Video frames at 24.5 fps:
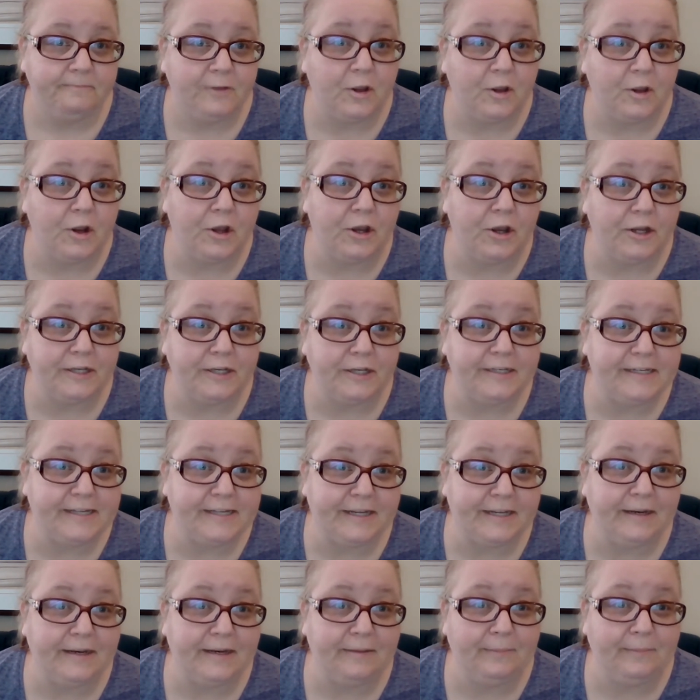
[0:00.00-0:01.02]
the good
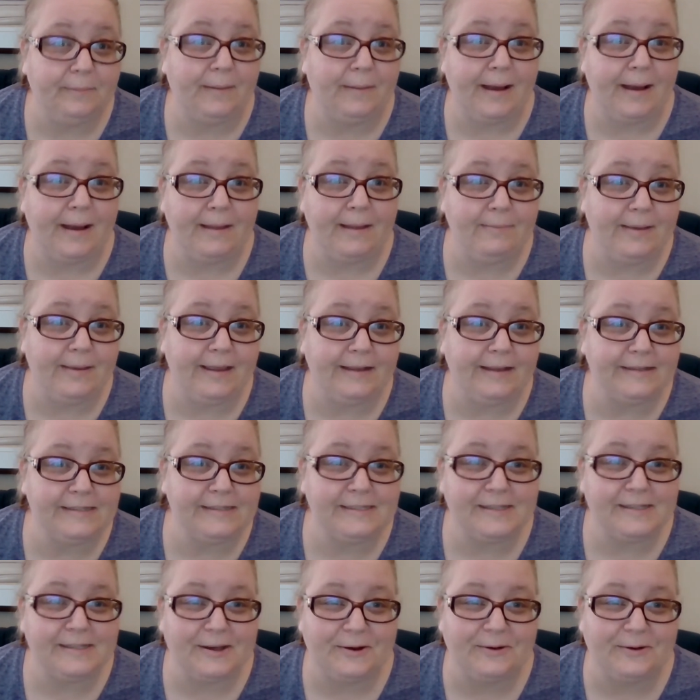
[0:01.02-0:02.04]
did by being
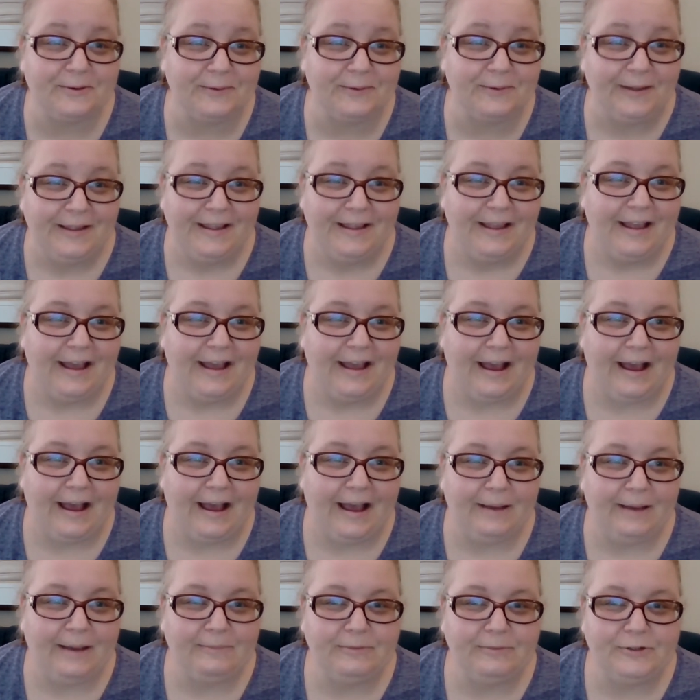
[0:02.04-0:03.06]
so
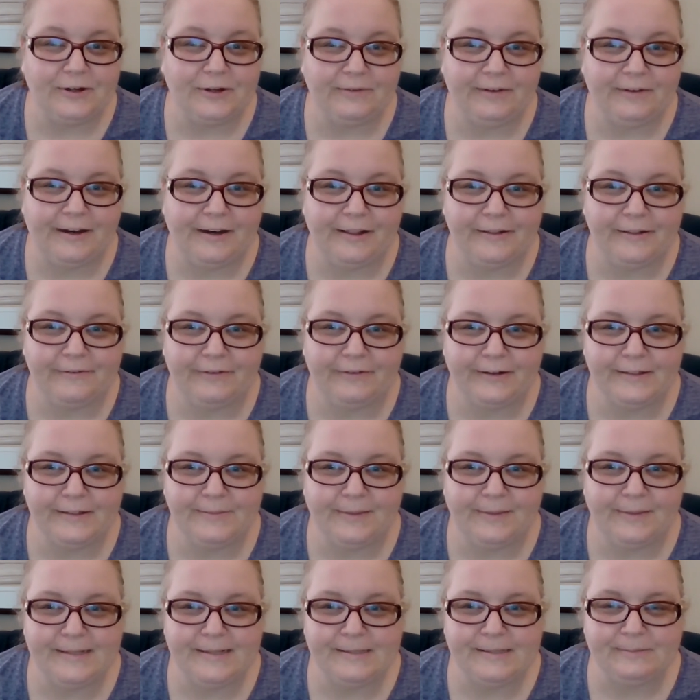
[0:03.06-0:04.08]
um, driven in the
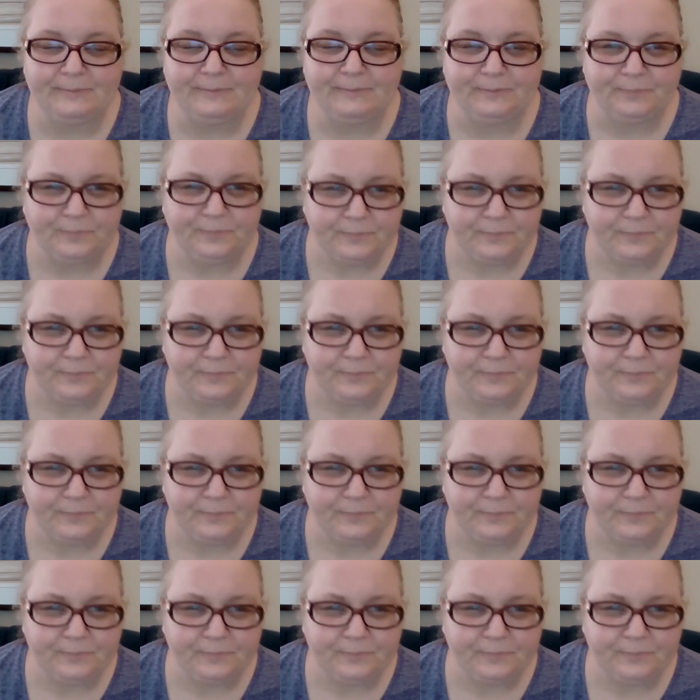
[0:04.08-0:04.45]
first place.